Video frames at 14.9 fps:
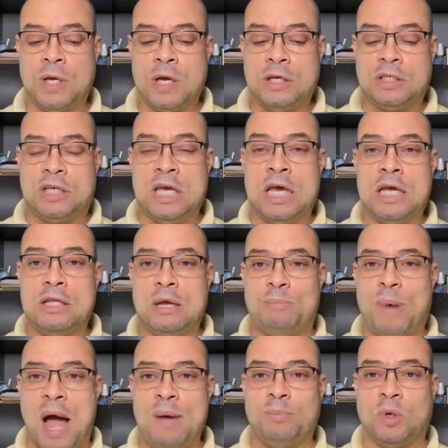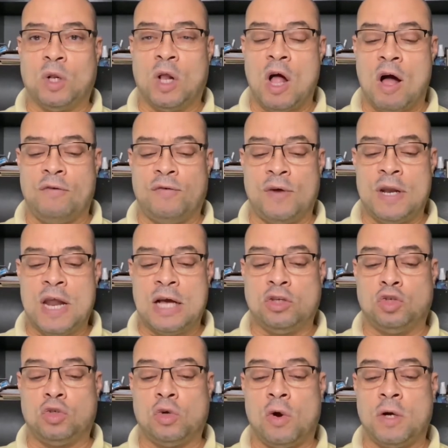See, the Bible often
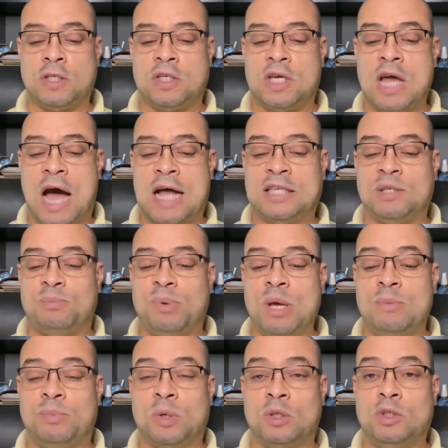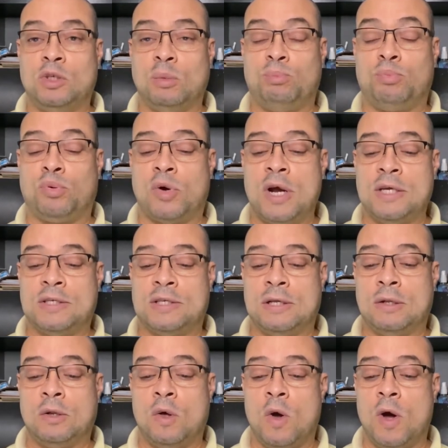exhorts God's people to praise the
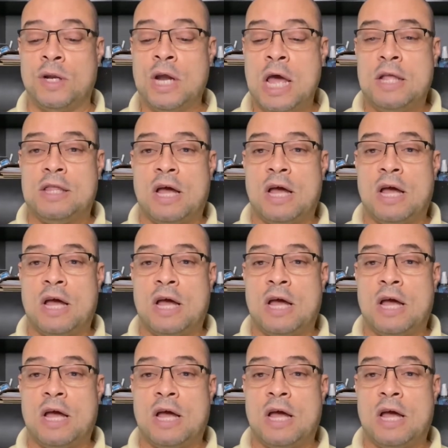Lord.